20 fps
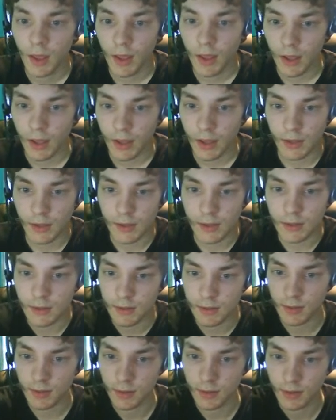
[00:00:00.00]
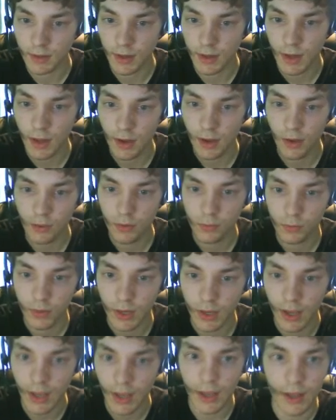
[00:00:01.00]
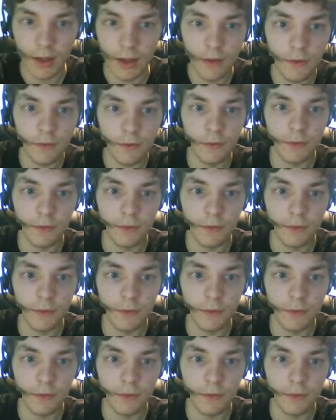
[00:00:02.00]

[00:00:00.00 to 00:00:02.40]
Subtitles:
And now we have